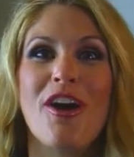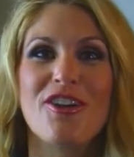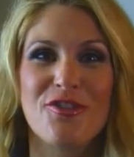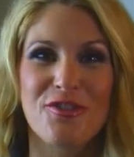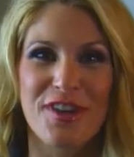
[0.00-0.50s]
are
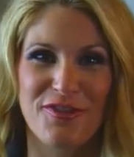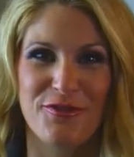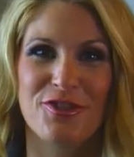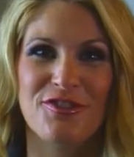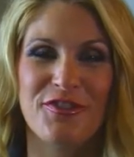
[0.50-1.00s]

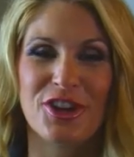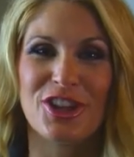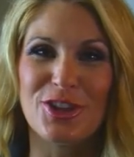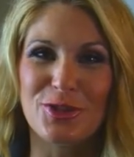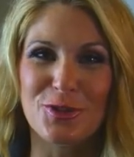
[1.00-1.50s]
grateful for
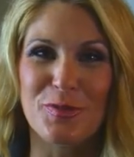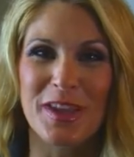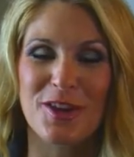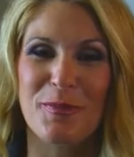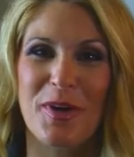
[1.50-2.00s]
you
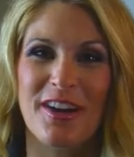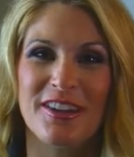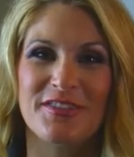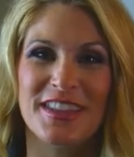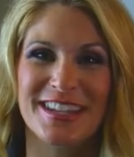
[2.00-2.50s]
being a
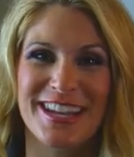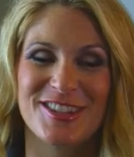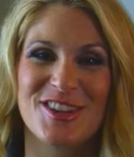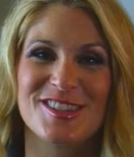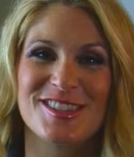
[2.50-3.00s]
part of the
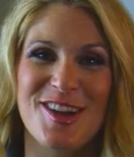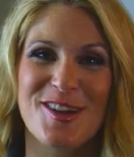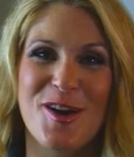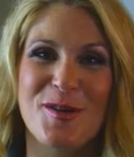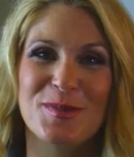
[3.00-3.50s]

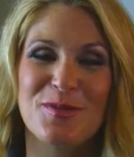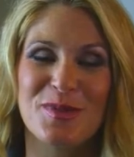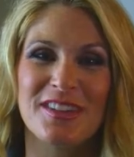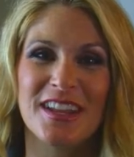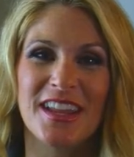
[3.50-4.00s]
DaniJohnson.com
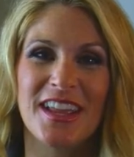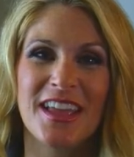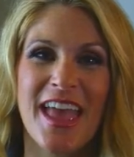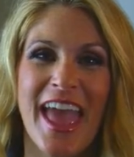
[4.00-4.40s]
community.